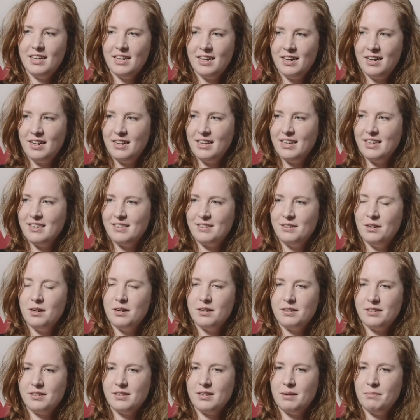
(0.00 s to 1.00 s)
uh, is
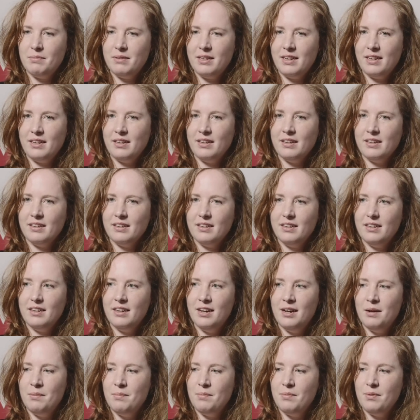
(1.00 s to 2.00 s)
not something
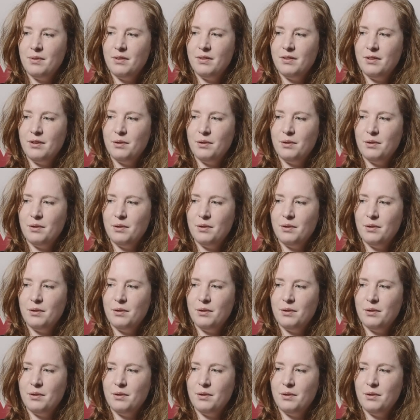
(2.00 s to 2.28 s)
um,